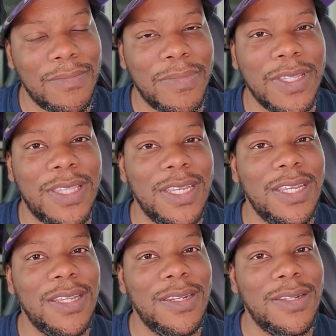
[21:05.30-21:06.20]
But
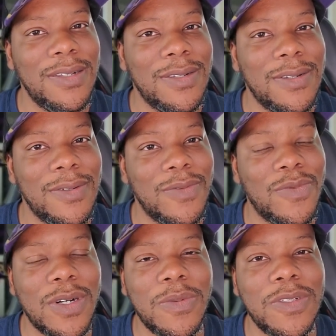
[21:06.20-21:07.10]
then
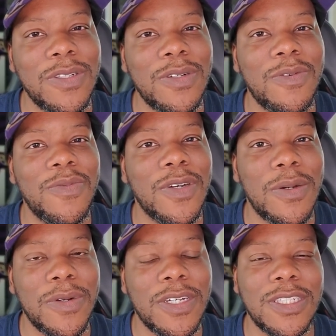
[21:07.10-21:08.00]
one was on the
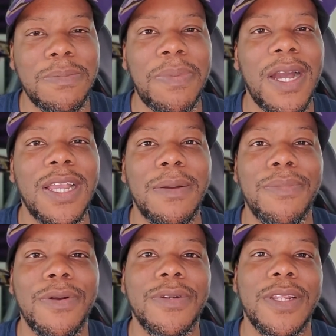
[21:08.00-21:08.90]
run because the pocket
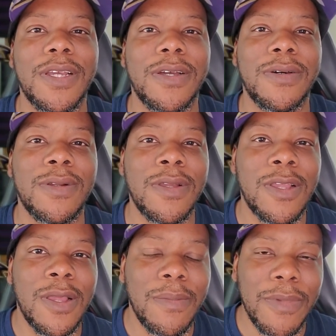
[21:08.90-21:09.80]
broke down,
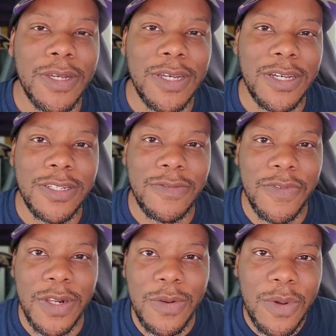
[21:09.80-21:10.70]
because
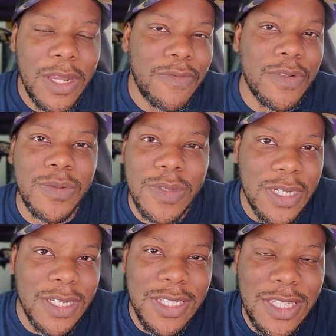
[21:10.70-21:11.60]
Venuelos was
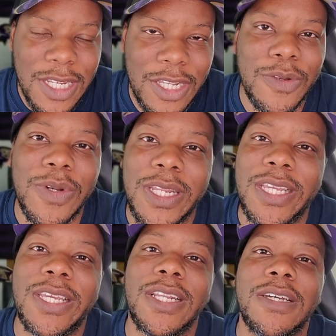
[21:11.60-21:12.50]
continually
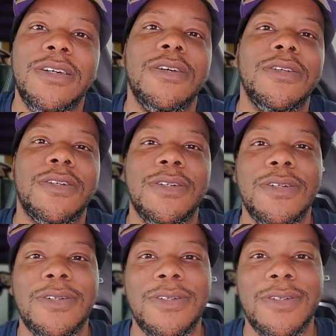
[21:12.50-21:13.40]
getting cooked.
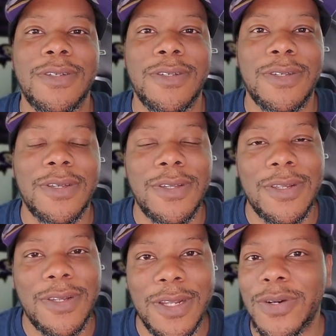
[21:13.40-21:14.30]

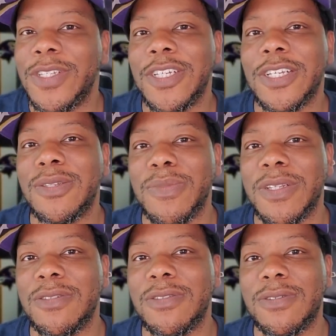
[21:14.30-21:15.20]
No
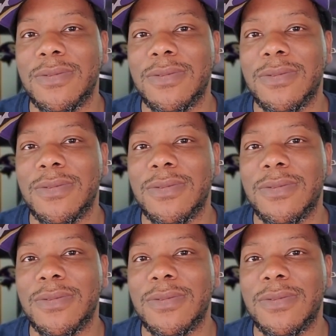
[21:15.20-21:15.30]
adjustments.